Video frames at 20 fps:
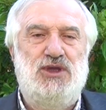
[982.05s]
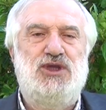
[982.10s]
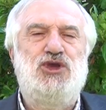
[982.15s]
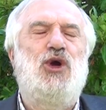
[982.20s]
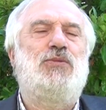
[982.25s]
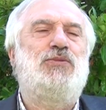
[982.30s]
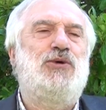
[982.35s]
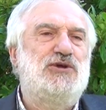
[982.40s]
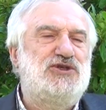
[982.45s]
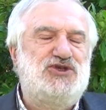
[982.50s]

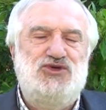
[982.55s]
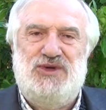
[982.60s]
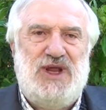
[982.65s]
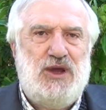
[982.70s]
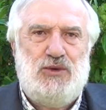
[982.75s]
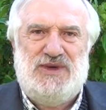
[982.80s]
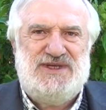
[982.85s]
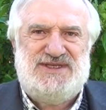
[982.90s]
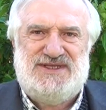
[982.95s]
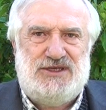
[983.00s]
as
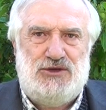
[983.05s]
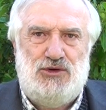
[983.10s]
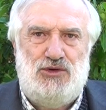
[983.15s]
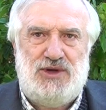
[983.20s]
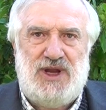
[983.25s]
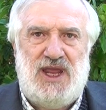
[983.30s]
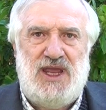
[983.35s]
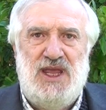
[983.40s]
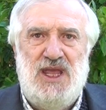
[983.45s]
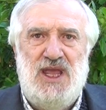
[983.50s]
a
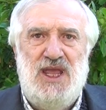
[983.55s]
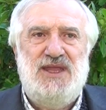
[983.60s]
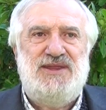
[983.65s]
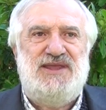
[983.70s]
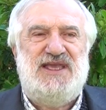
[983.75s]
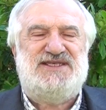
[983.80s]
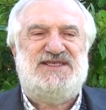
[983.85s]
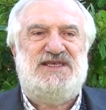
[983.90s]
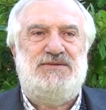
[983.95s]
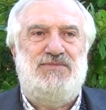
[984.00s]
regional
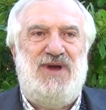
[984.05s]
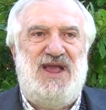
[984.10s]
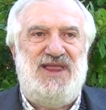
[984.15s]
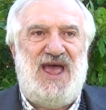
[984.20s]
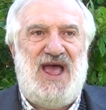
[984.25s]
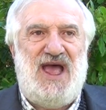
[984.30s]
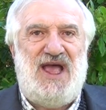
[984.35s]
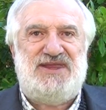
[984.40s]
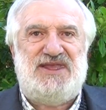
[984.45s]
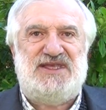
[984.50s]

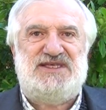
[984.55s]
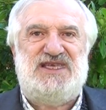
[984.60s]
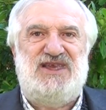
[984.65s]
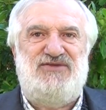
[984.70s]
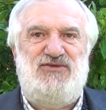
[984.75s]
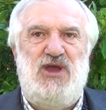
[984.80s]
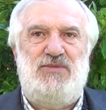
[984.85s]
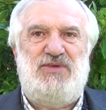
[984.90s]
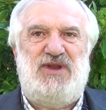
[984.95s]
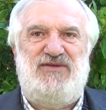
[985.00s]
councillor,
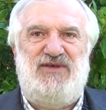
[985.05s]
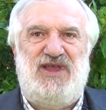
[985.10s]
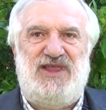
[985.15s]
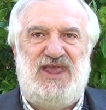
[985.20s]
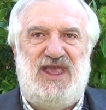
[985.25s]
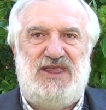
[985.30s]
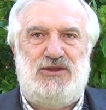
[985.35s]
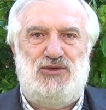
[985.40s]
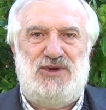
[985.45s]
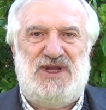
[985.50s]
I
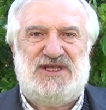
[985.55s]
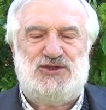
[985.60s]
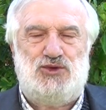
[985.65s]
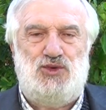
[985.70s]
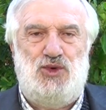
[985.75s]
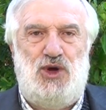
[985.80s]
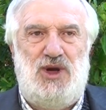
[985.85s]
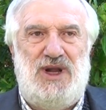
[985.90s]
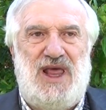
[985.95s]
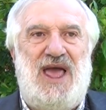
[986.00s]
managed
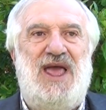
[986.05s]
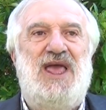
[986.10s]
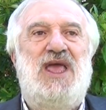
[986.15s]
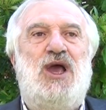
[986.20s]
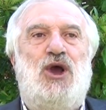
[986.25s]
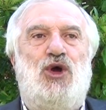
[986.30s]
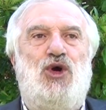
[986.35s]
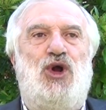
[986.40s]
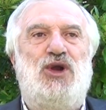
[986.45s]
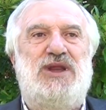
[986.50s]
to have a
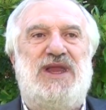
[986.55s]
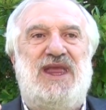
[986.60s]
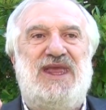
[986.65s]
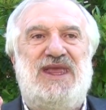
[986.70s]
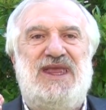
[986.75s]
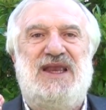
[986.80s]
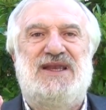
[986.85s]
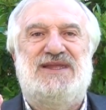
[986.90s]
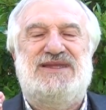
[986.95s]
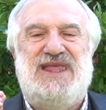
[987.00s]

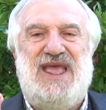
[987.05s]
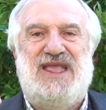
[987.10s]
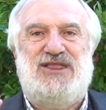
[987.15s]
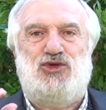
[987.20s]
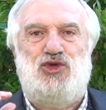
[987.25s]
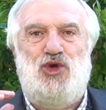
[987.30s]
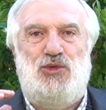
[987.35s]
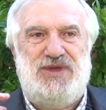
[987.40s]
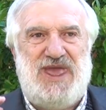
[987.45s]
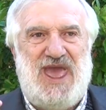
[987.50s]
loan to
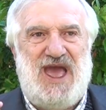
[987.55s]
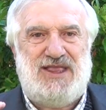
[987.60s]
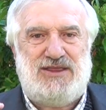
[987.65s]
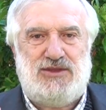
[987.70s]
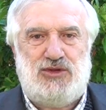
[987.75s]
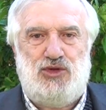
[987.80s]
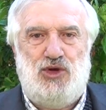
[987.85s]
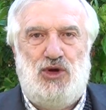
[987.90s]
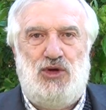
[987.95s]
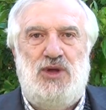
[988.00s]

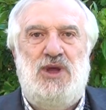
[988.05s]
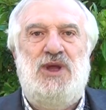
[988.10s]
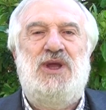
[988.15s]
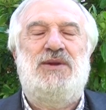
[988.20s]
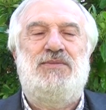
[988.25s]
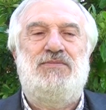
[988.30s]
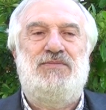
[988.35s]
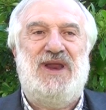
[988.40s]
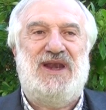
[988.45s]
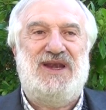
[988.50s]
arrange
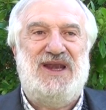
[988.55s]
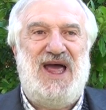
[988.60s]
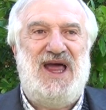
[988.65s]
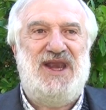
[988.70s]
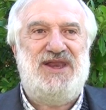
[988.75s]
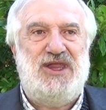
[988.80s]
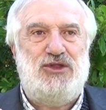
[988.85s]
everything.